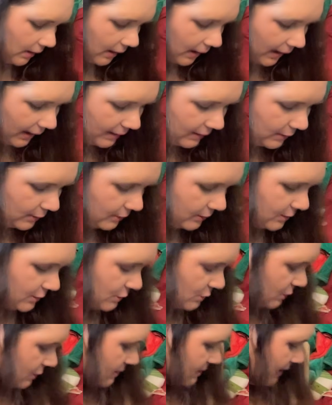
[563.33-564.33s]
I literally
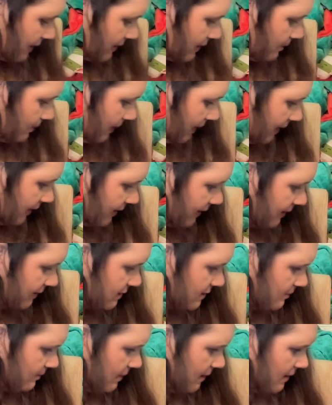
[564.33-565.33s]
just have a bag
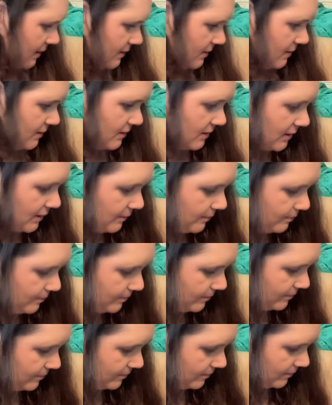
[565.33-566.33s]
next to me. Is it?
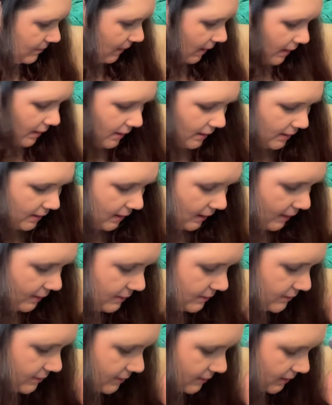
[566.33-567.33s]
Yeah,
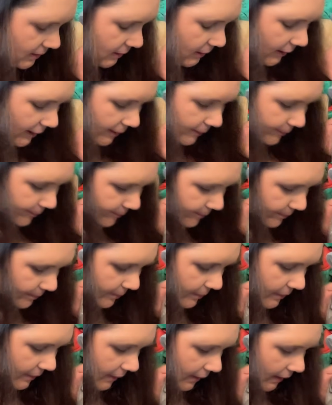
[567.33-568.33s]
this is it, okay.
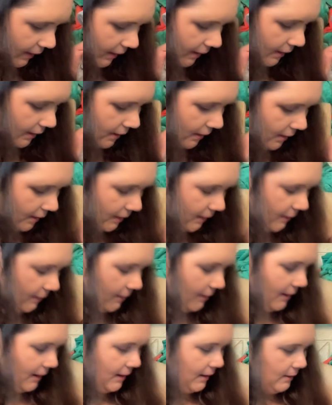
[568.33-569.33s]

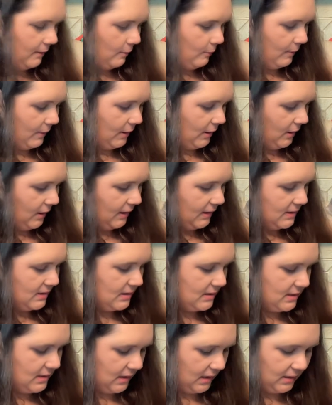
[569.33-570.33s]
Then we got
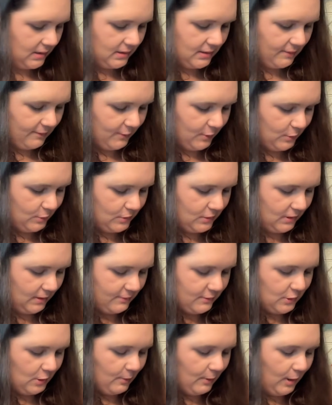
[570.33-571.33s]
tons of new stuff.
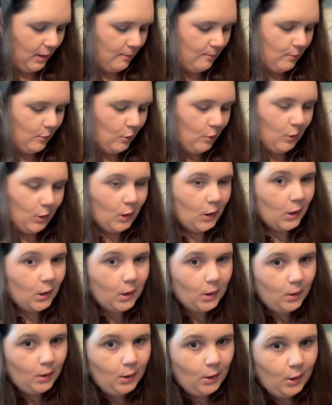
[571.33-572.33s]
So we got more
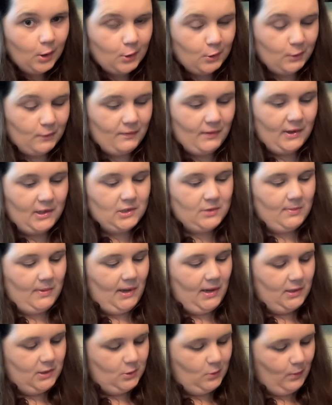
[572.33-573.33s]
new face
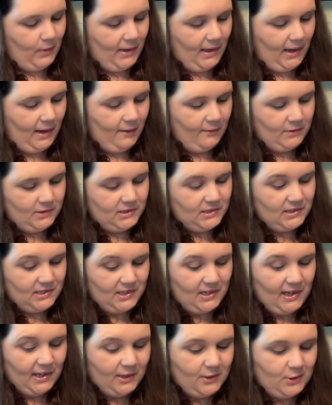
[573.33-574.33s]
masks. We have
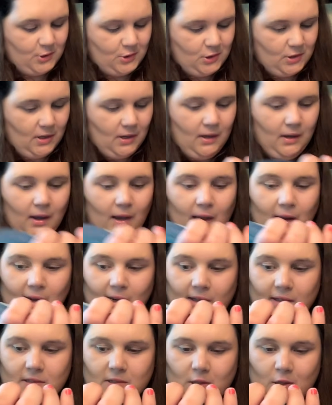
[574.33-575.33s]
Stitch,
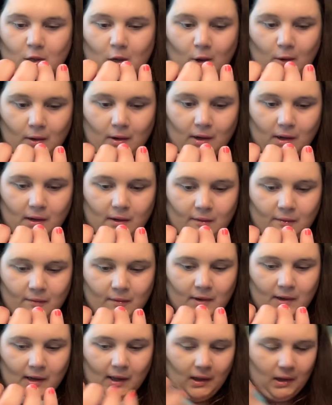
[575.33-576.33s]
that's coconut and
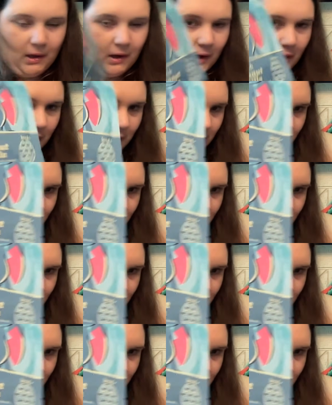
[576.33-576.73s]
vanilla.